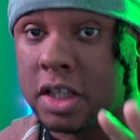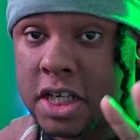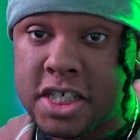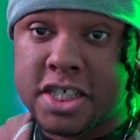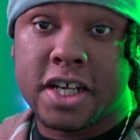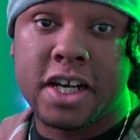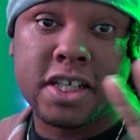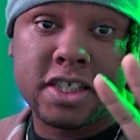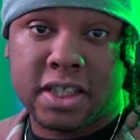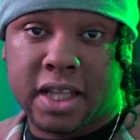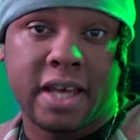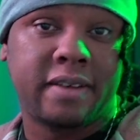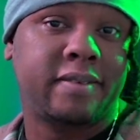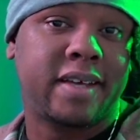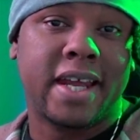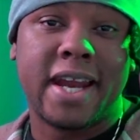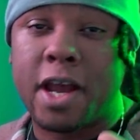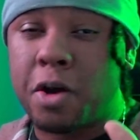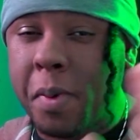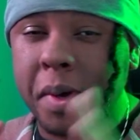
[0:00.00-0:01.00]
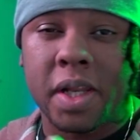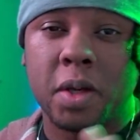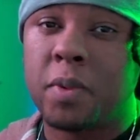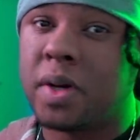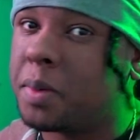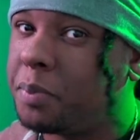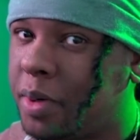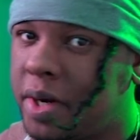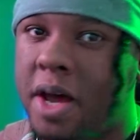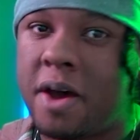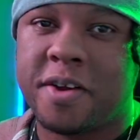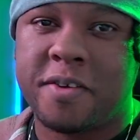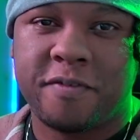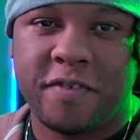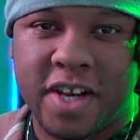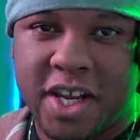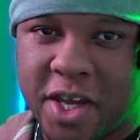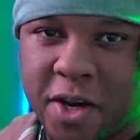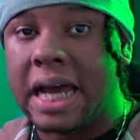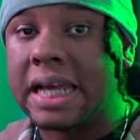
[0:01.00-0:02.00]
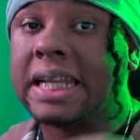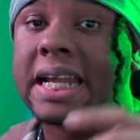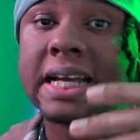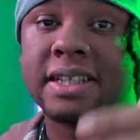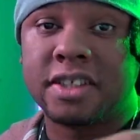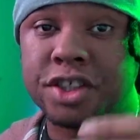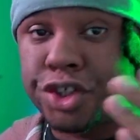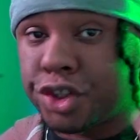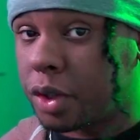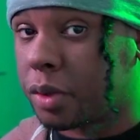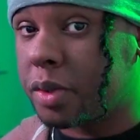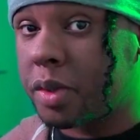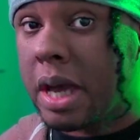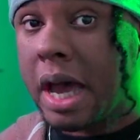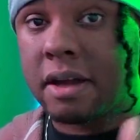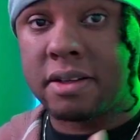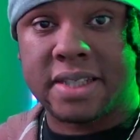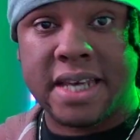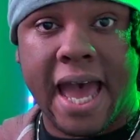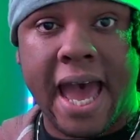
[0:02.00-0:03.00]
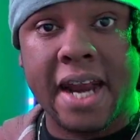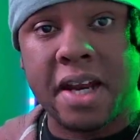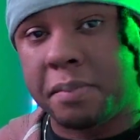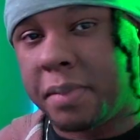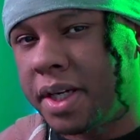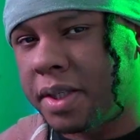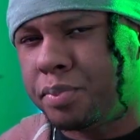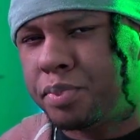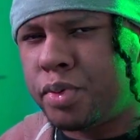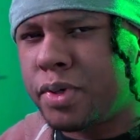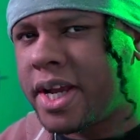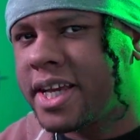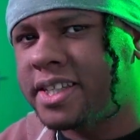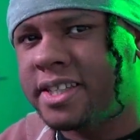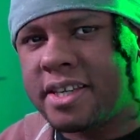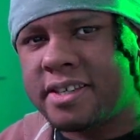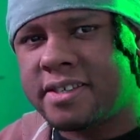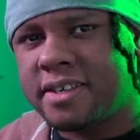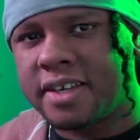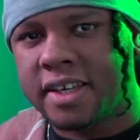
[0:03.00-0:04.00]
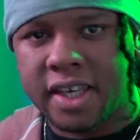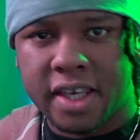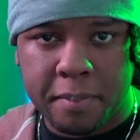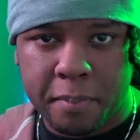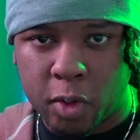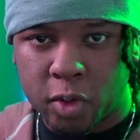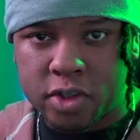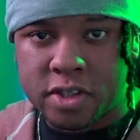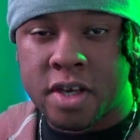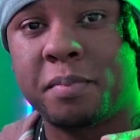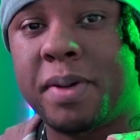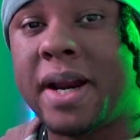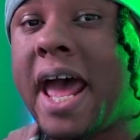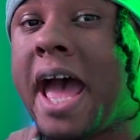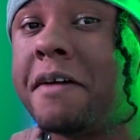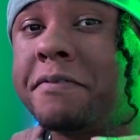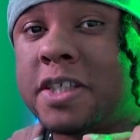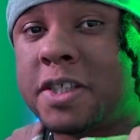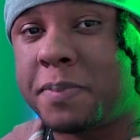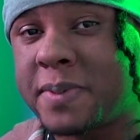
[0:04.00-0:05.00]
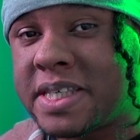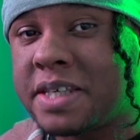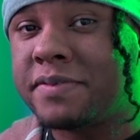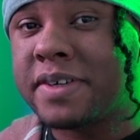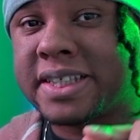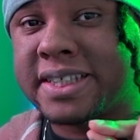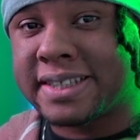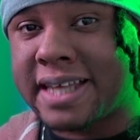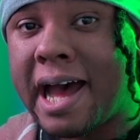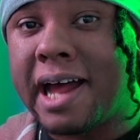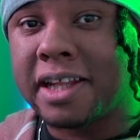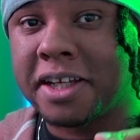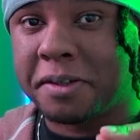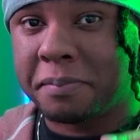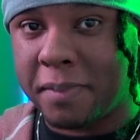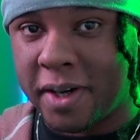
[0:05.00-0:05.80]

Listen, it's late and I quickly want to put out a video. I'd like to show you how to animate pre-existing emotes, but I have a specific style in